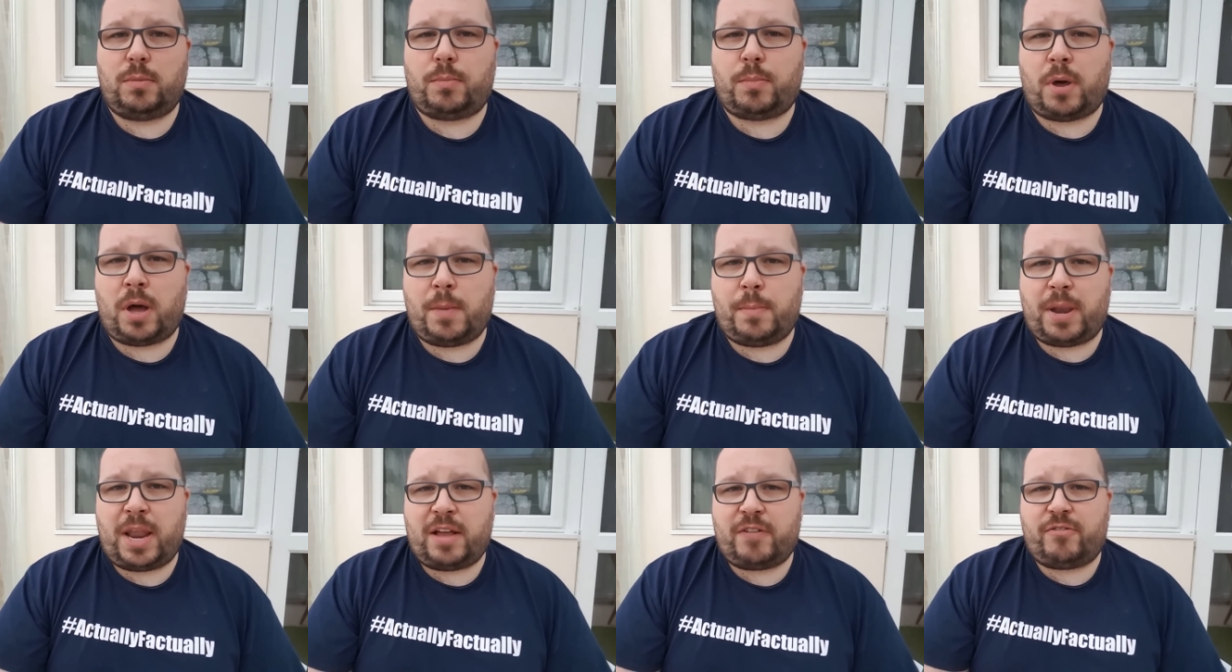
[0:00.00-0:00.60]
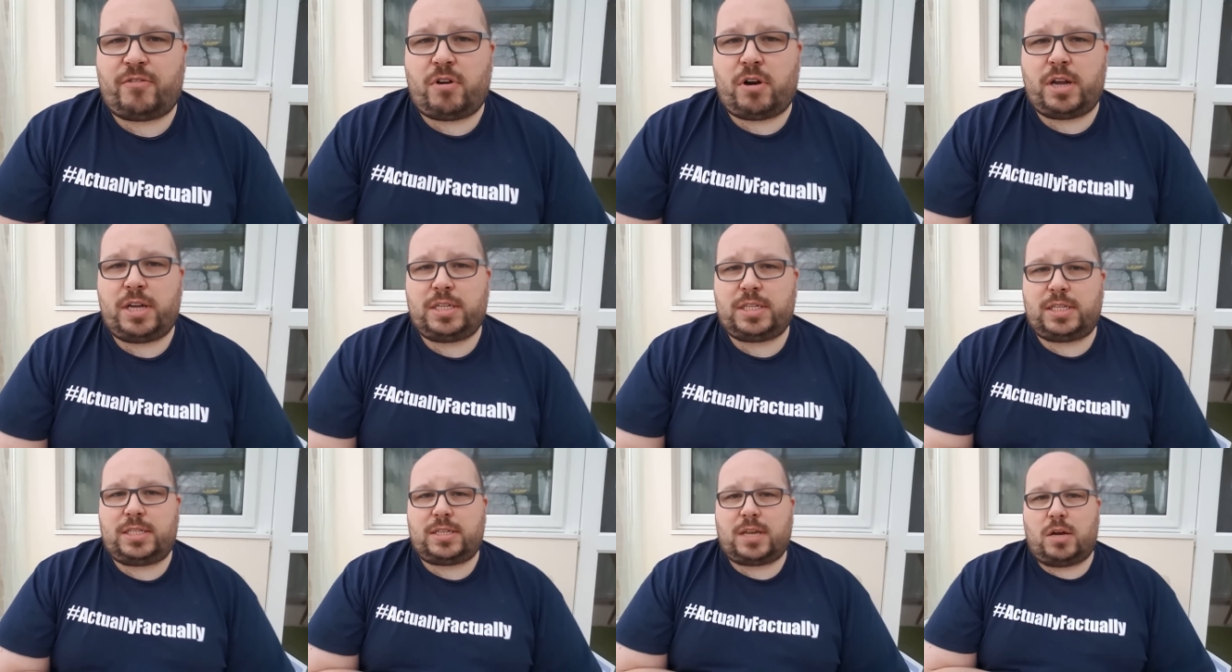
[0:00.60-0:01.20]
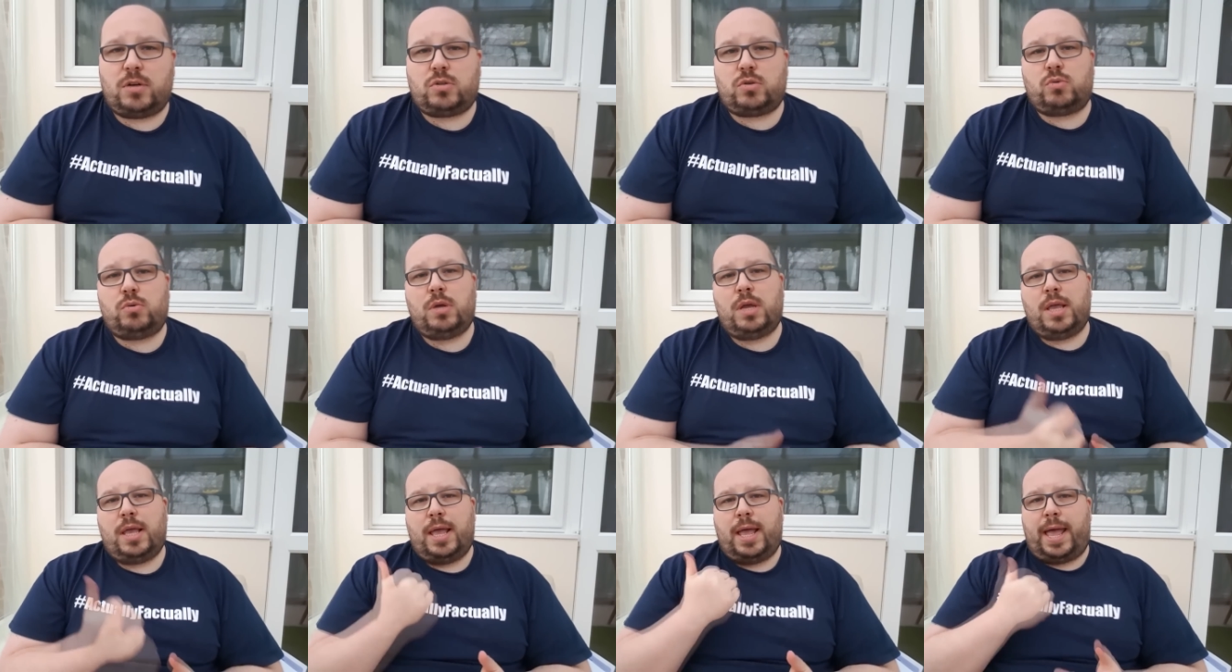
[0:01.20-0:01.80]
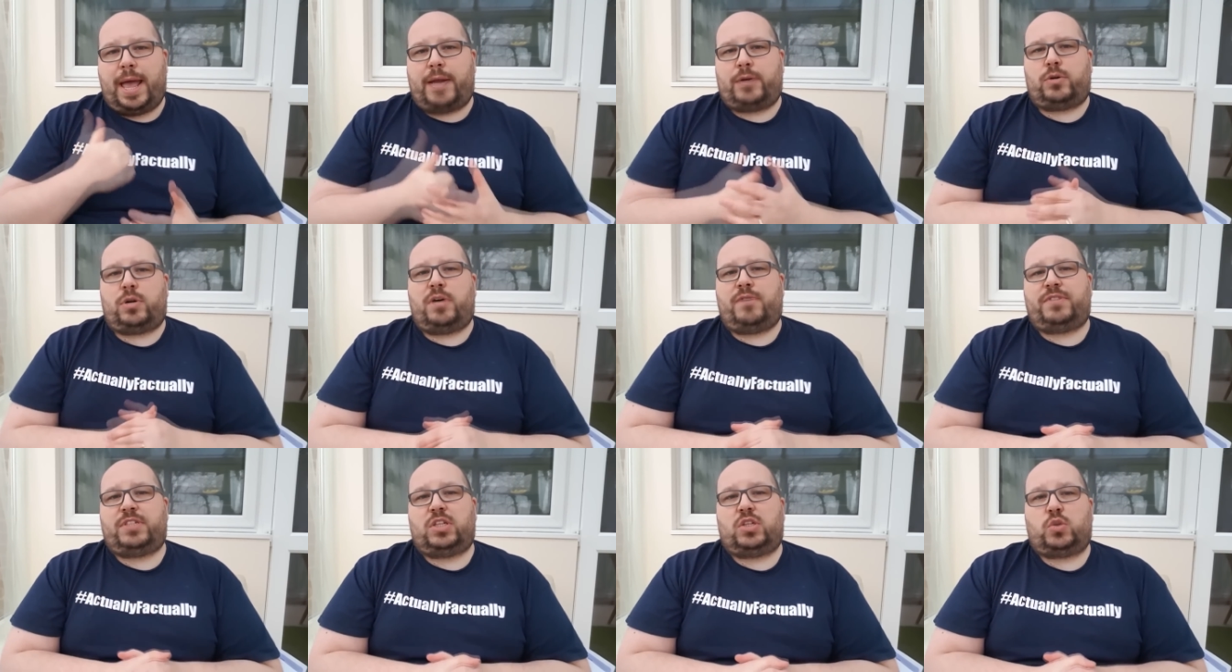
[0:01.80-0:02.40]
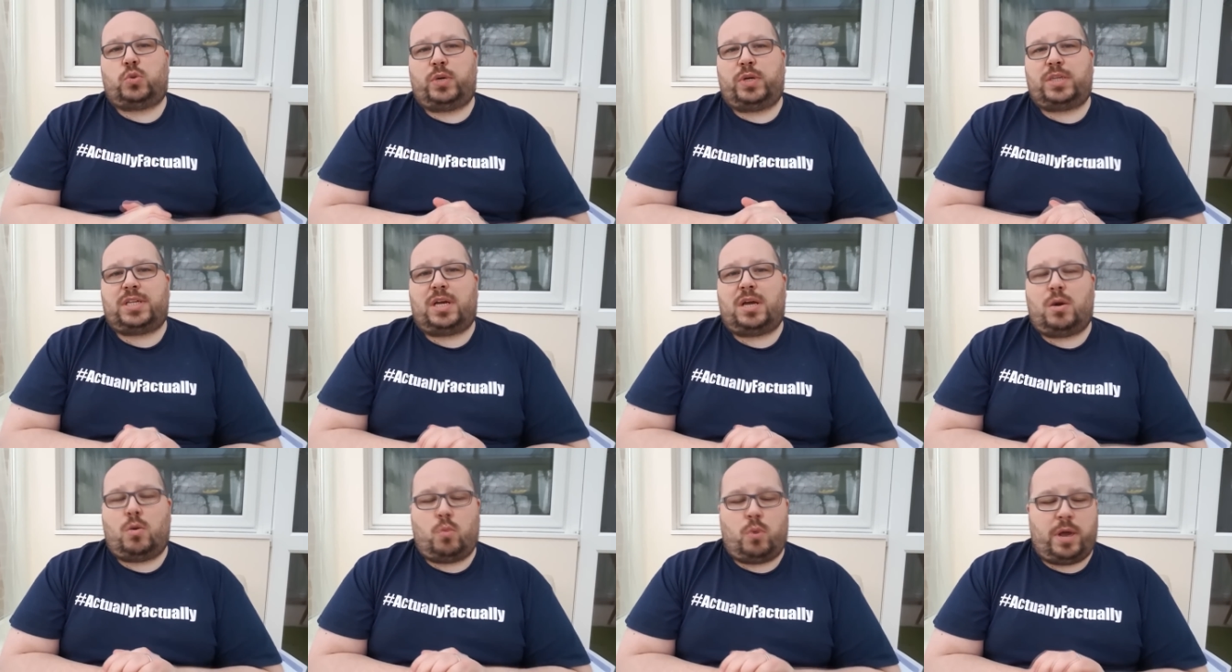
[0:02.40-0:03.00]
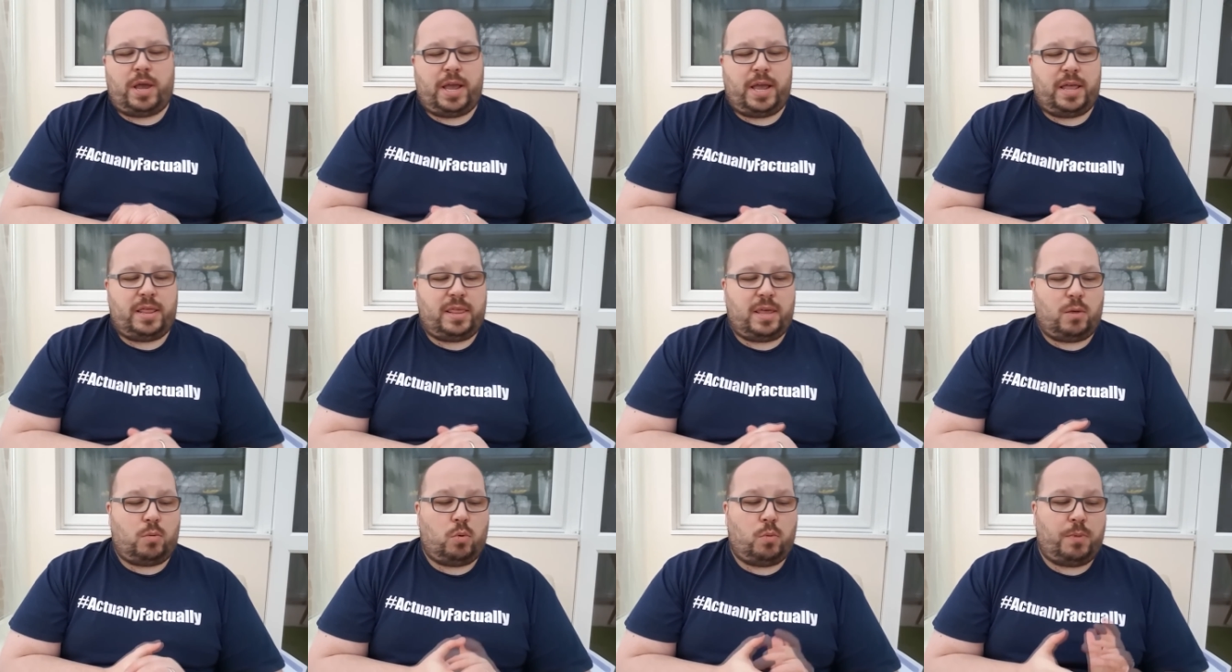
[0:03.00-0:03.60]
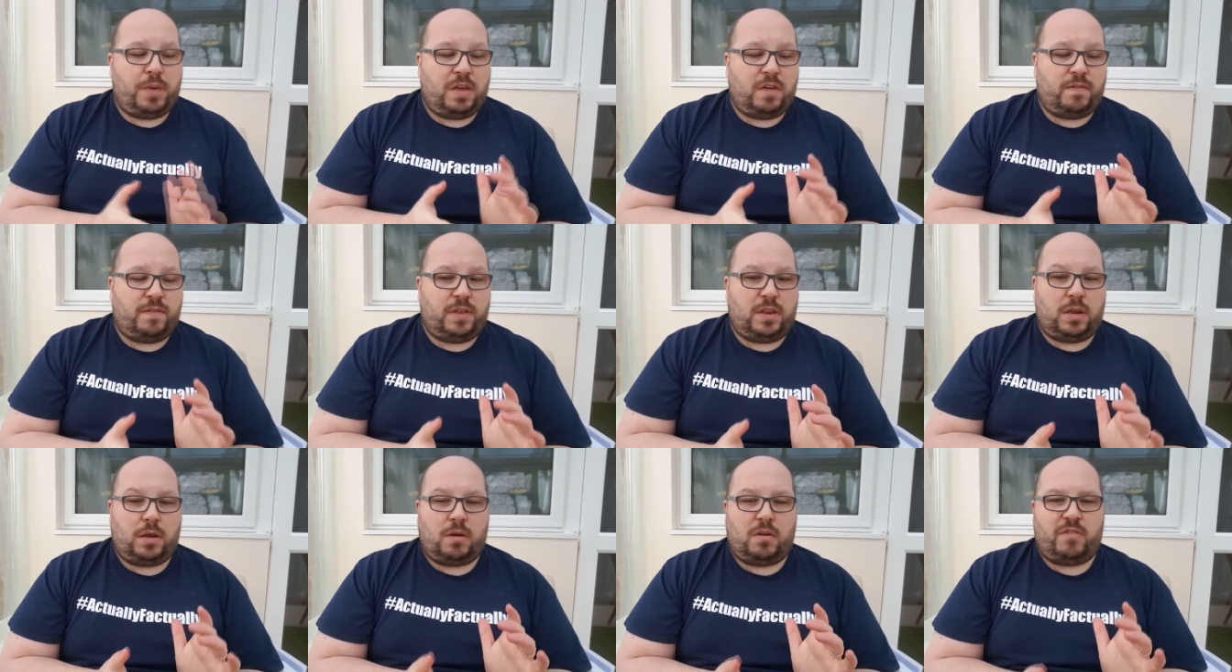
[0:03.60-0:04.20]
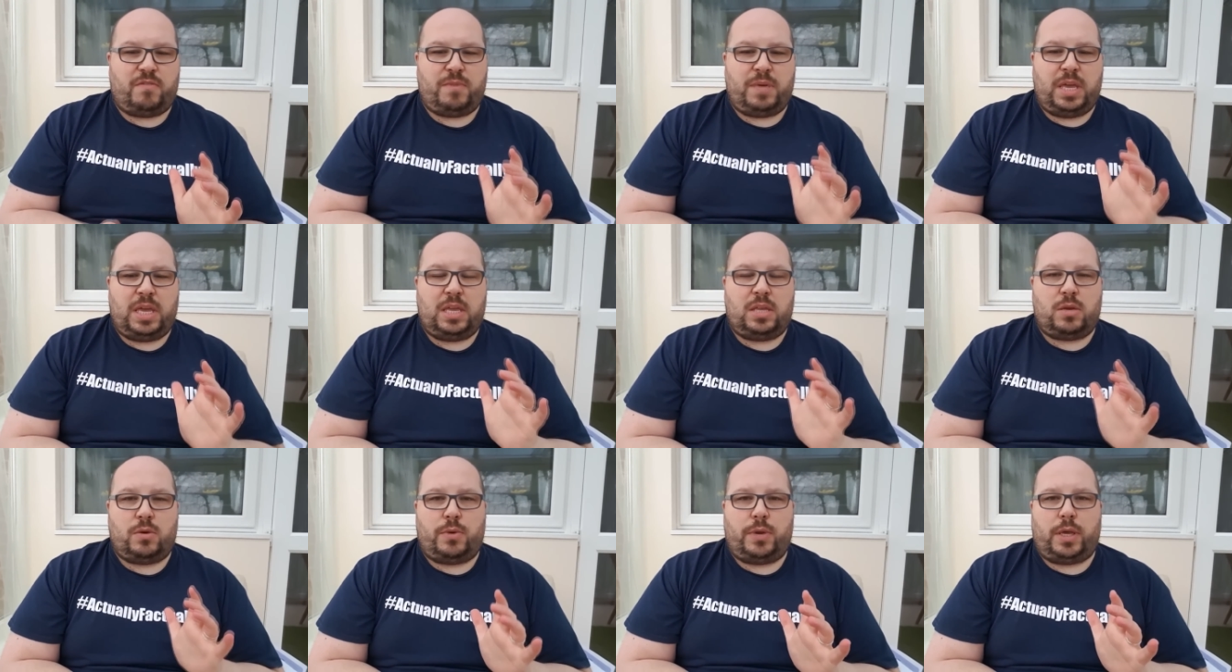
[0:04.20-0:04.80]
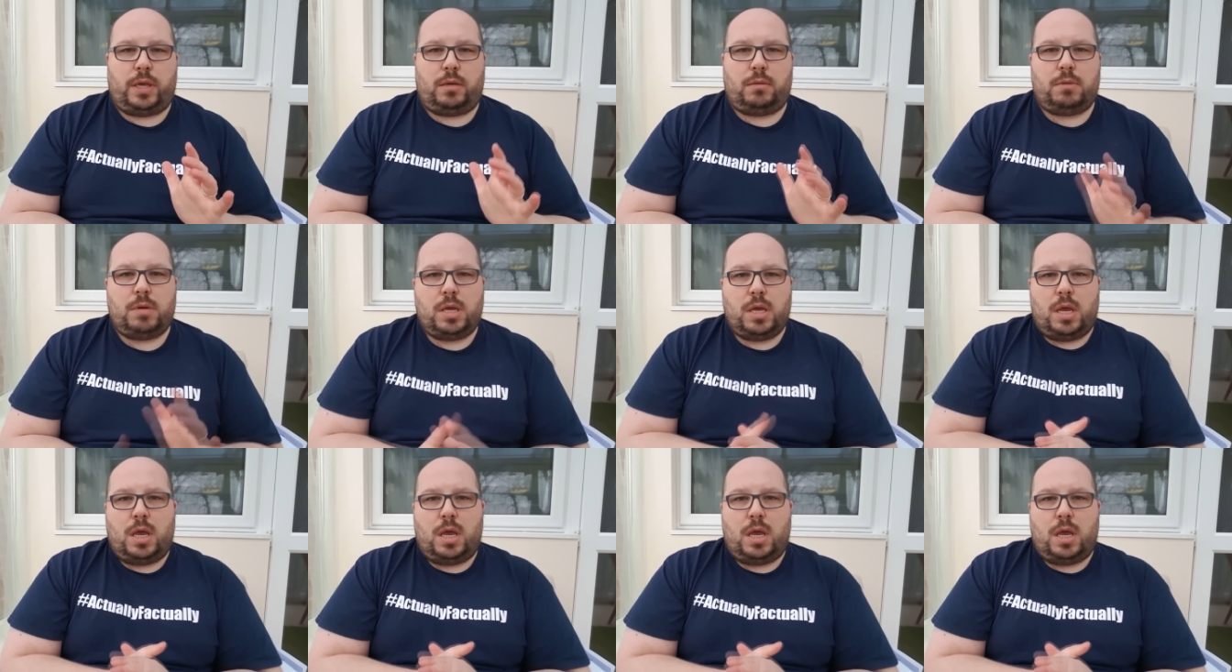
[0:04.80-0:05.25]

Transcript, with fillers: by Blackfriars in total, head on over to Twitter, where there will be a video of me doing,